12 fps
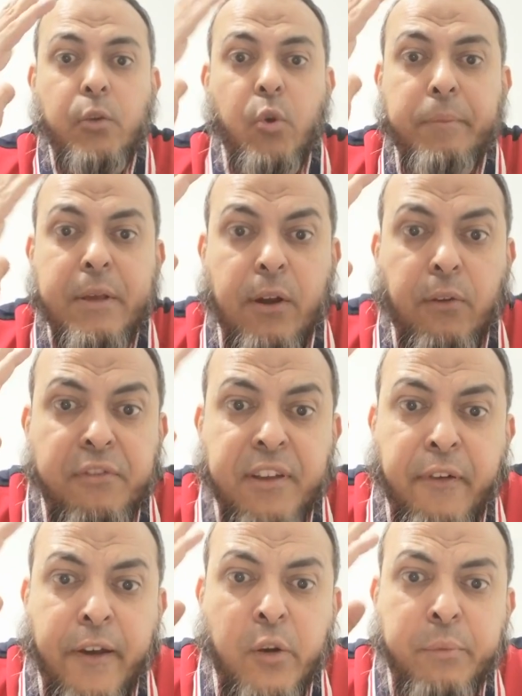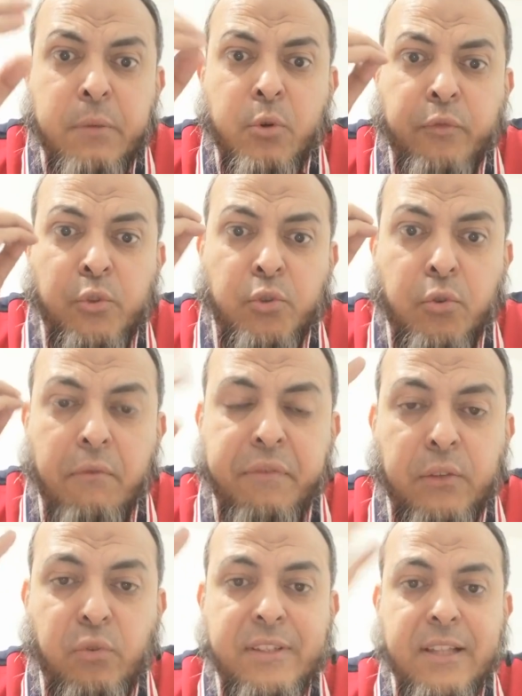You will be one of the fire people if you don't
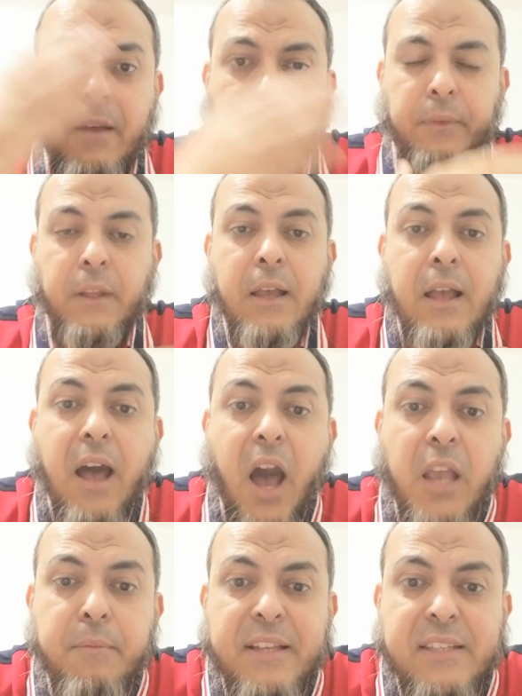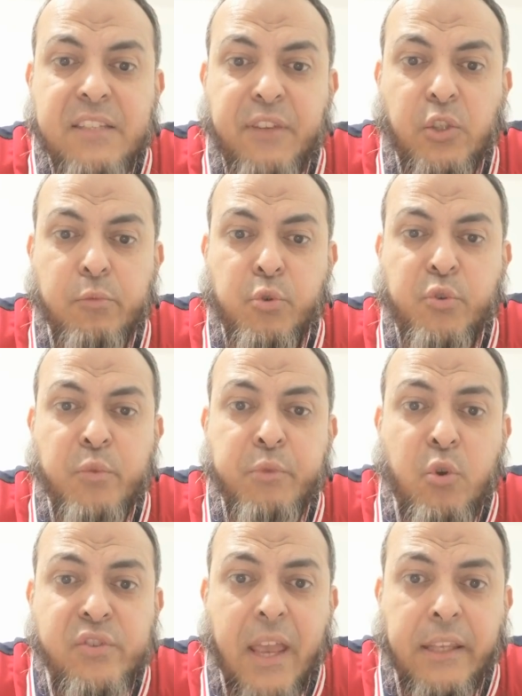convert to Islam. I made this video because,
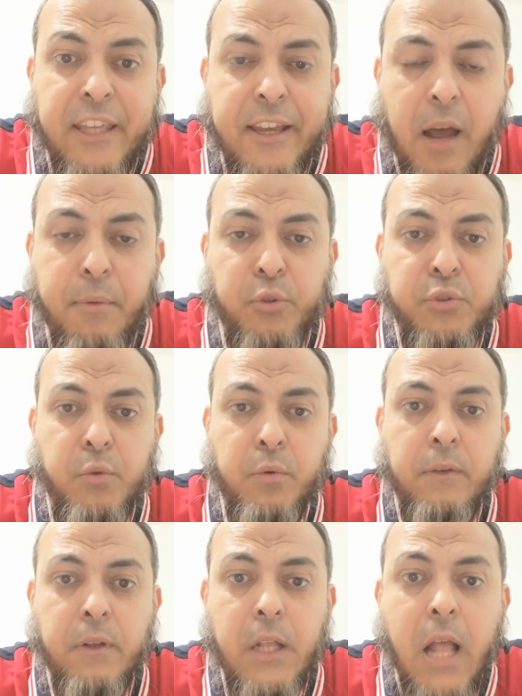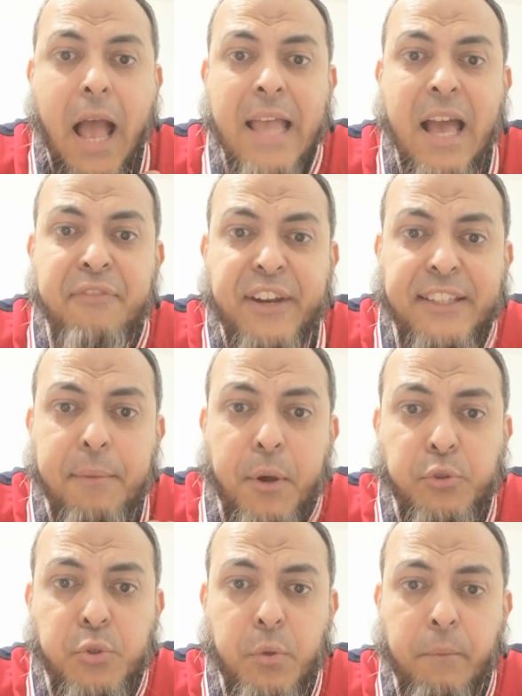because I care about you. I afraid
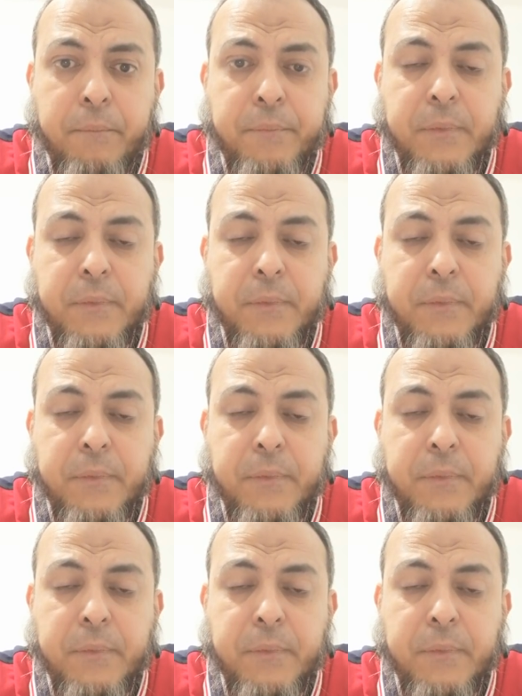about you.